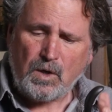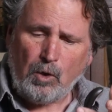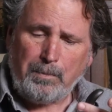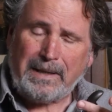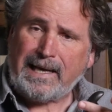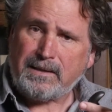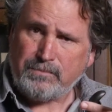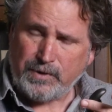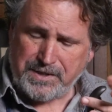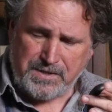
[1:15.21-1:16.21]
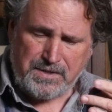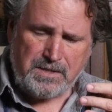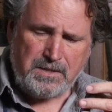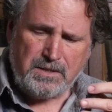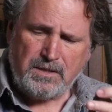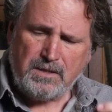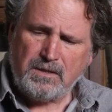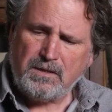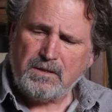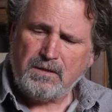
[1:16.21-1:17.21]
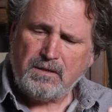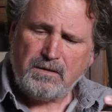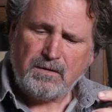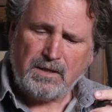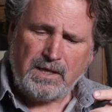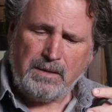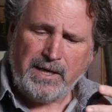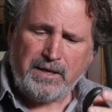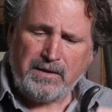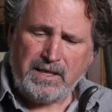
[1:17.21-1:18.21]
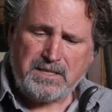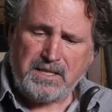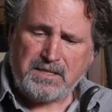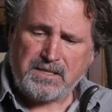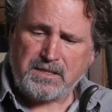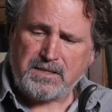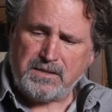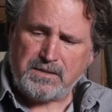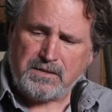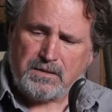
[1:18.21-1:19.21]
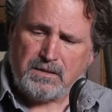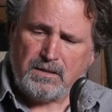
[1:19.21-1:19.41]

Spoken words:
called platen presses that came out in the 1860s.